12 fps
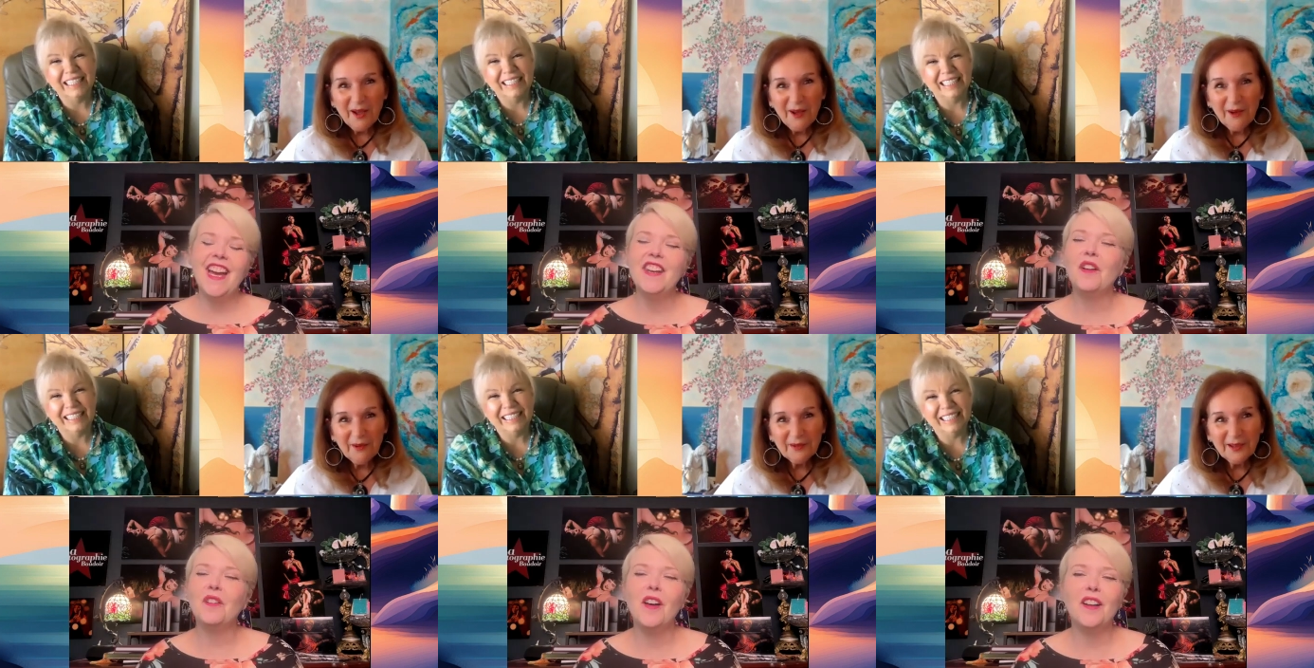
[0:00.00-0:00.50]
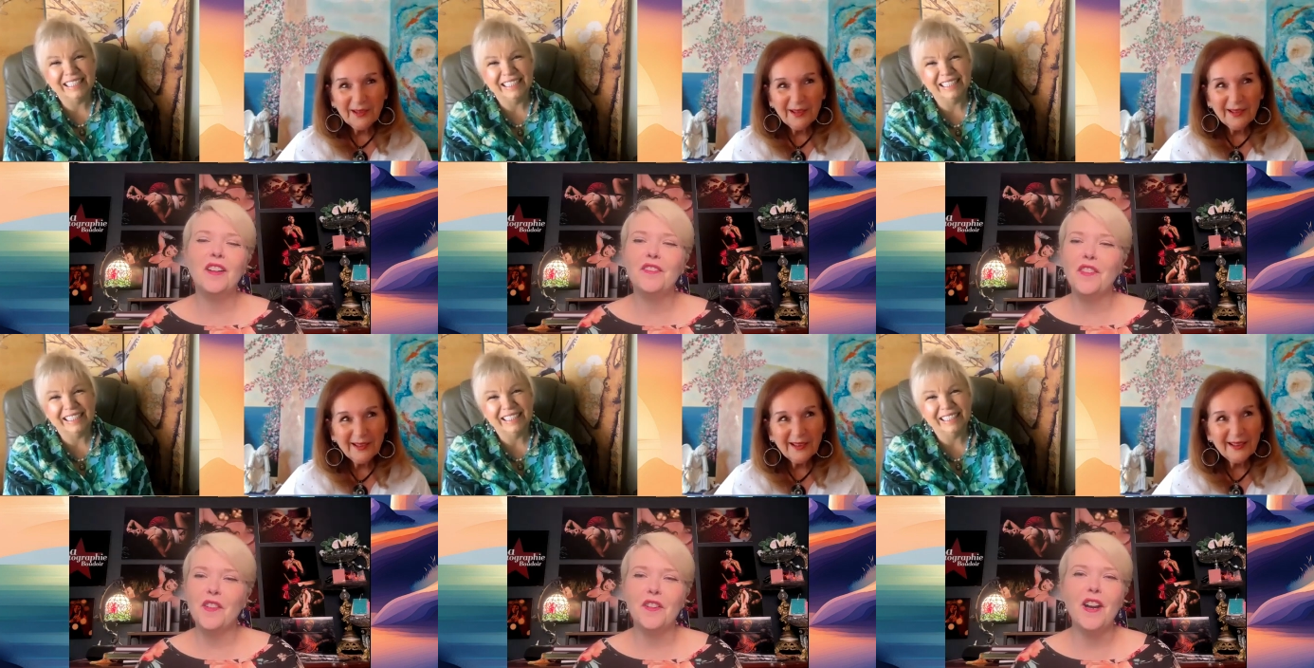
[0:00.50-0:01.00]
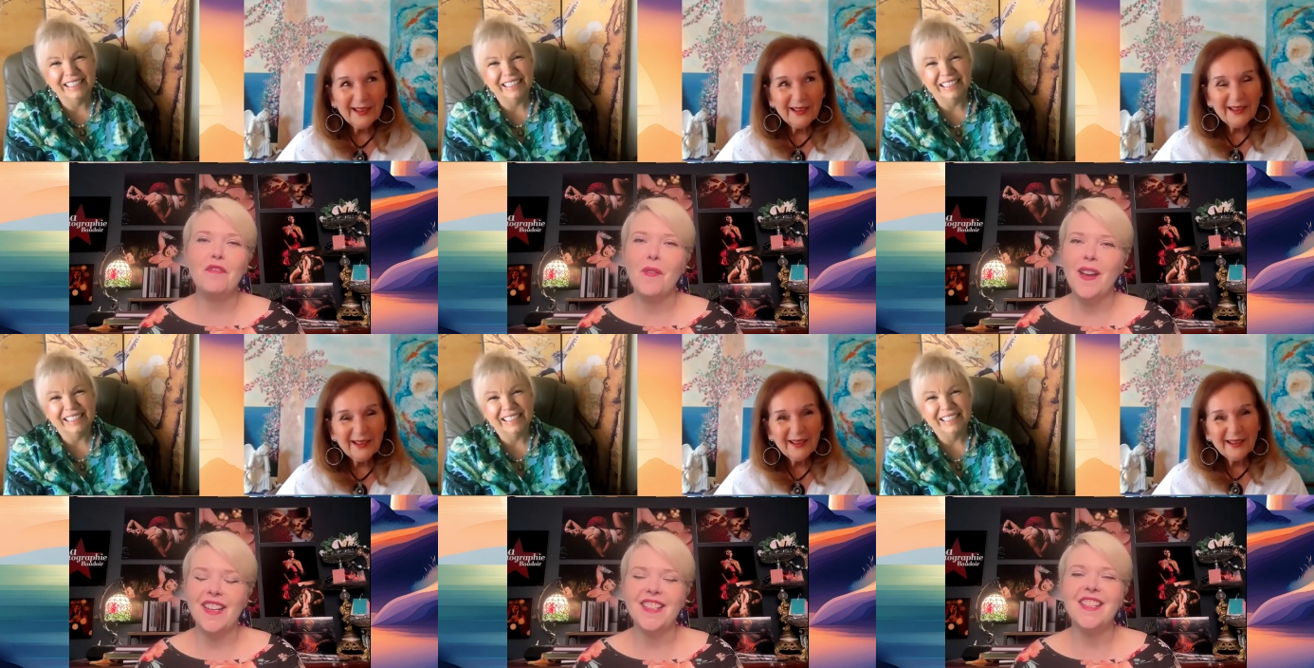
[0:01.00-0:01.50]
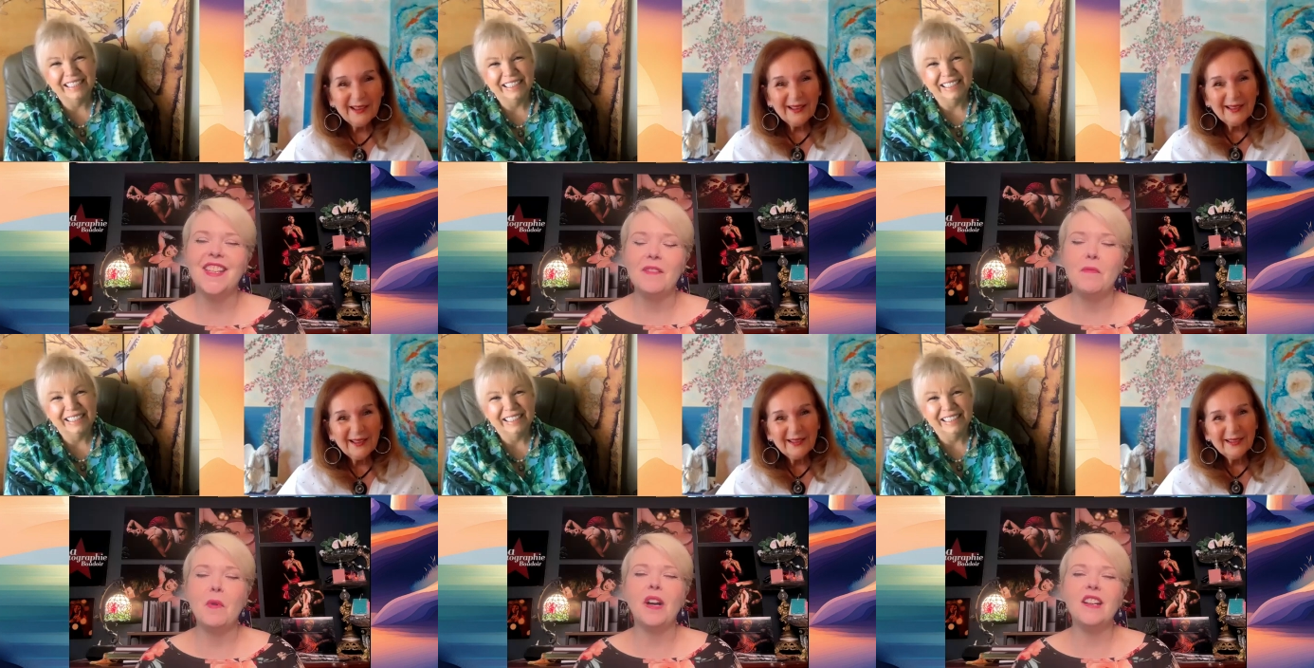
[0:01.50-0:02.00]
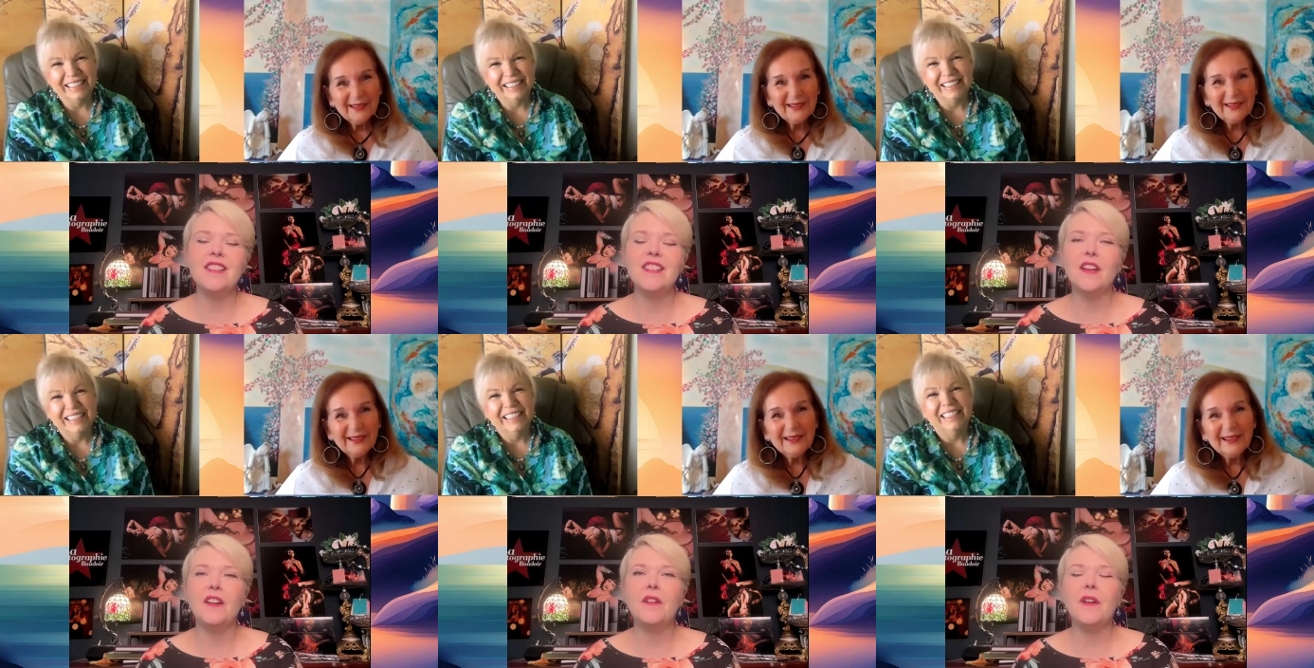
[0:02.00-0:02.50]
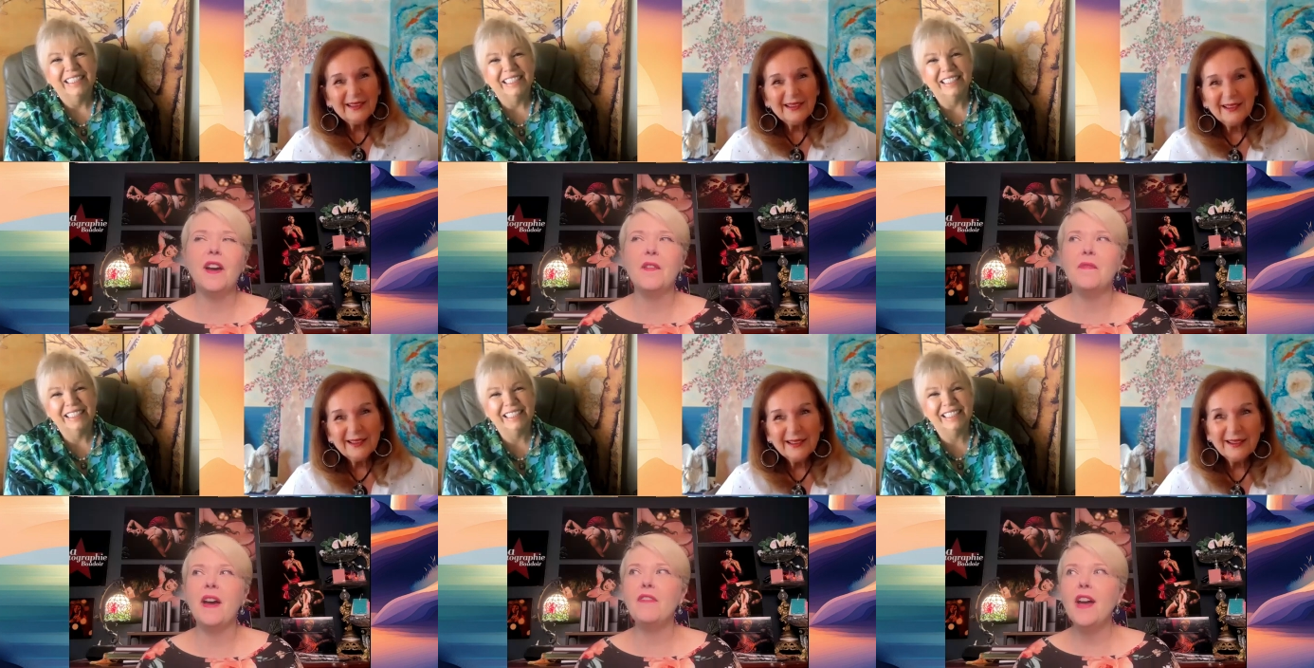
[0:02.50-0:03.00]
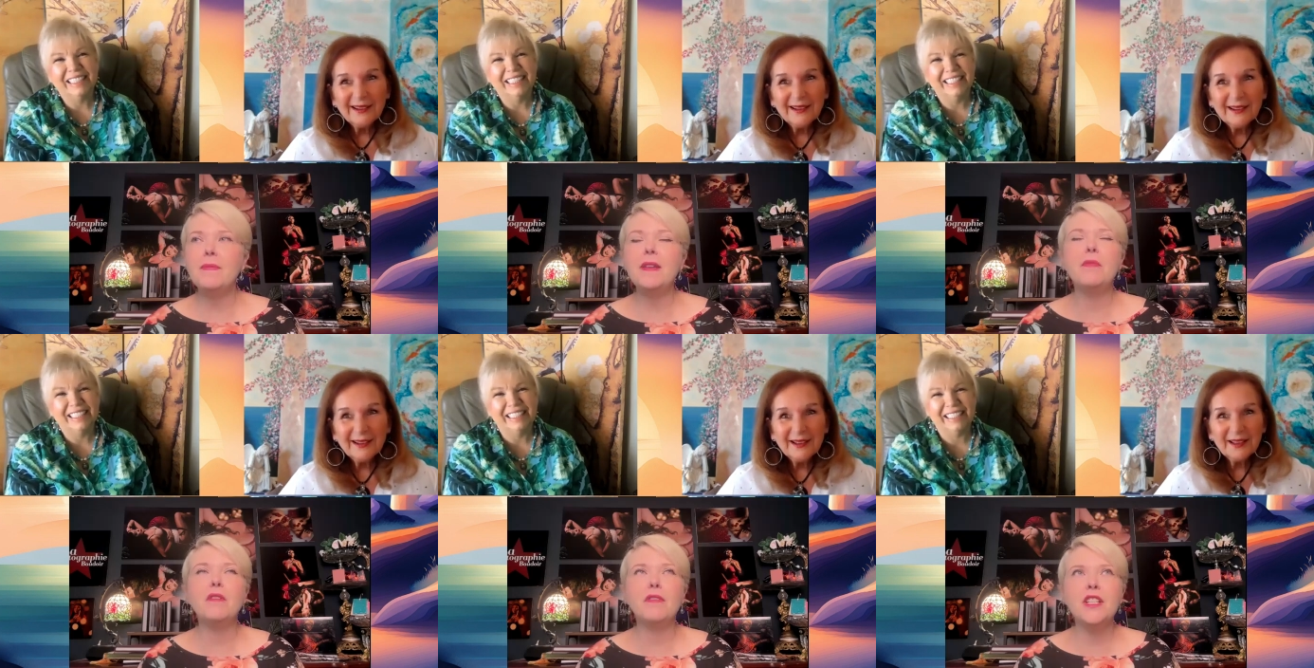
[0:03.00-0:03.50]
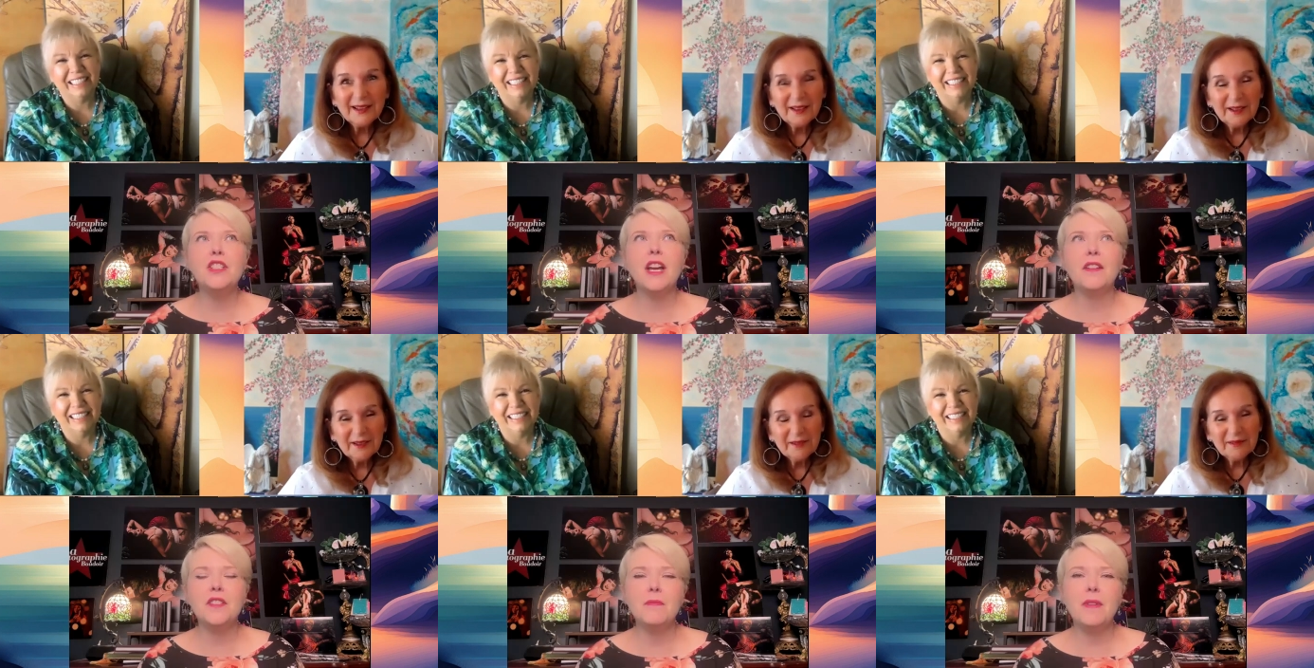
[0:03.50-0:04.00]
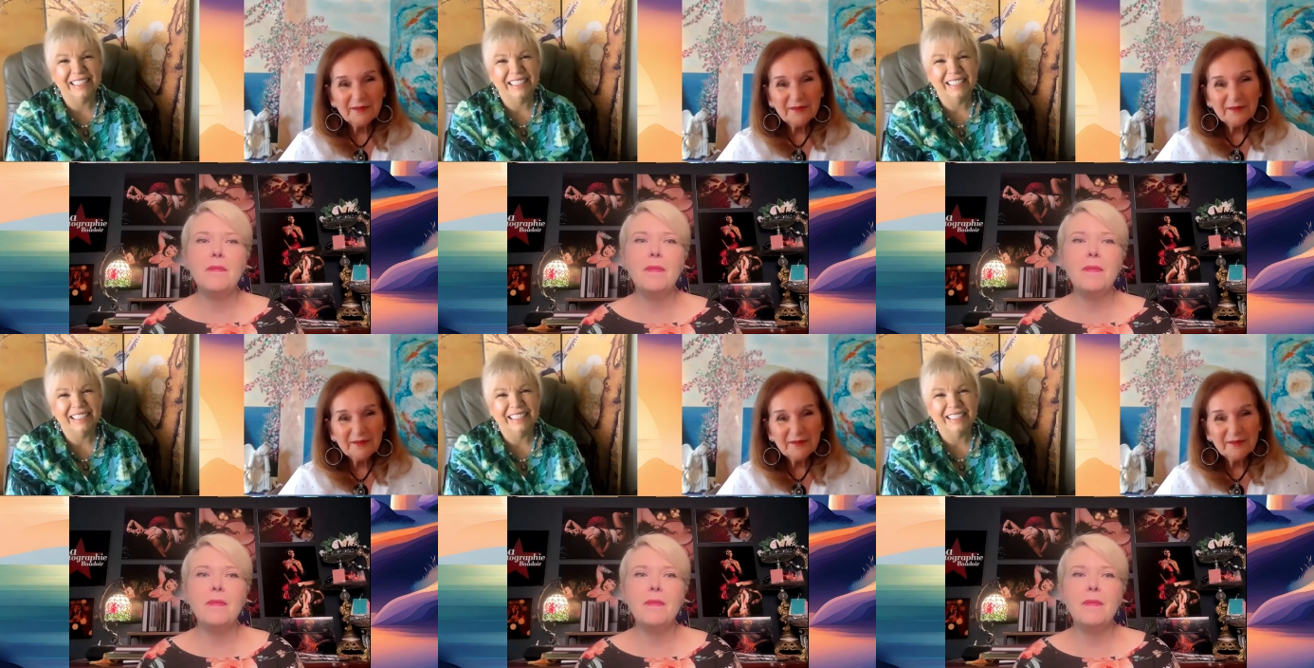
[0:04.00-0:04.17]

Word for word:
Speaker 1: I no longer photograph weddings anymore. So um, I've had people reach out to me